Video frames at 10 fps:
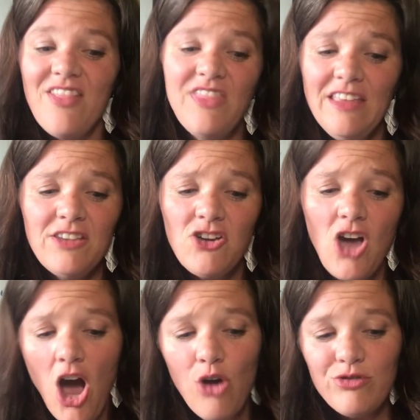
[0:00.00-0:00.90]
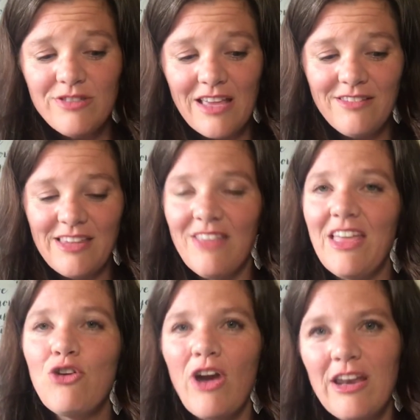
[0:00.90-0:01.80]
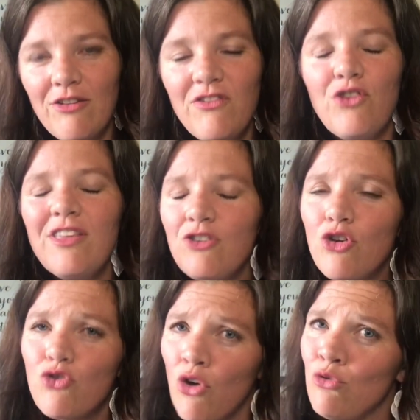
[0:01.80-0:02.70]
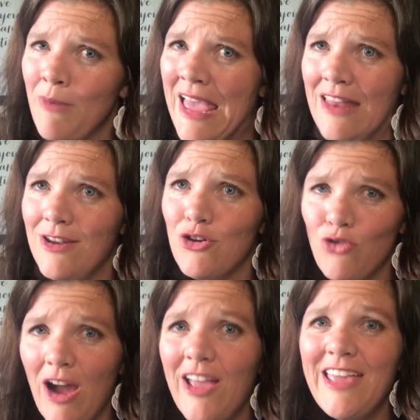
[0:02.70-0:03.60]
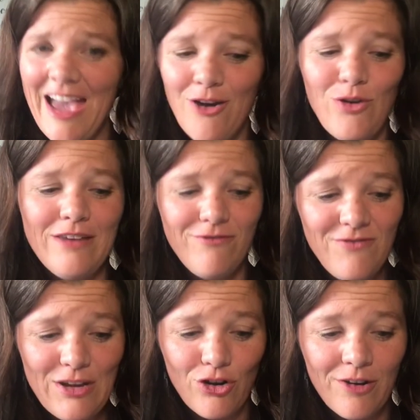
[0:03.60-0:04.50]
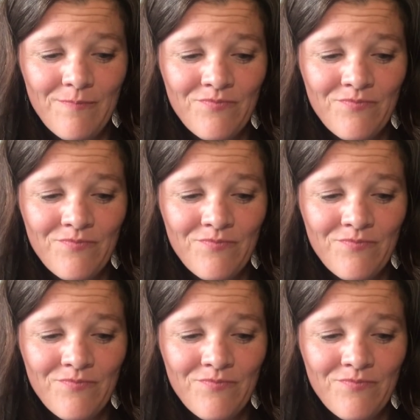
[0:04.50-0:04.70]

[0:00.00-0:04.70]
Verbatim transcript: It's a ghost, they said. They cried out in fear. These are grown men crying out in fear.